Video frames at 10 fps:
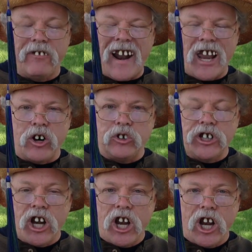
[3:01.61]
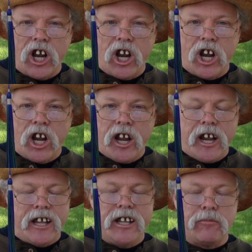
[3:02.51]
follows.
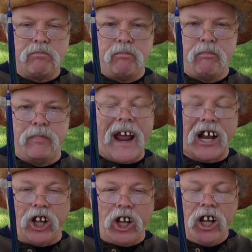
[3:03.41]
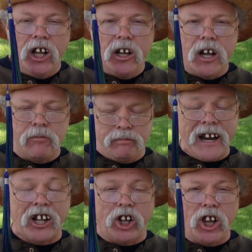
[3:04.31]
The pickle. A
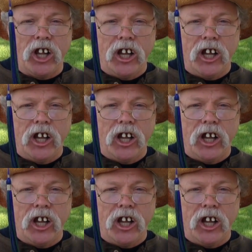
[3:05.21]
pickle.